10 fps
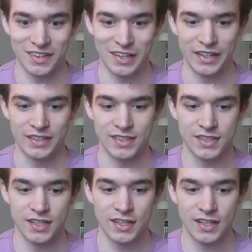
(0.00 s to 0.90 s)
and
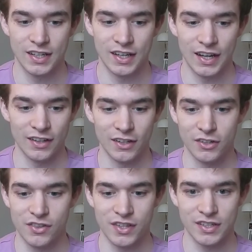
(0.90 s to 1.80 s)
I
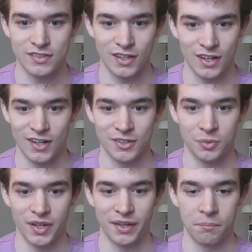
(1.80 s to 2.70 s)
learnt this the hard
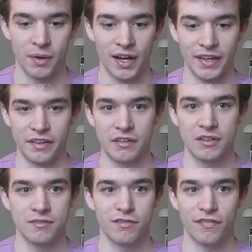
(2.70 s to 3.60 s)
way by
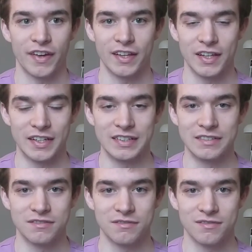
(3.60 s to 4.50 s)
failing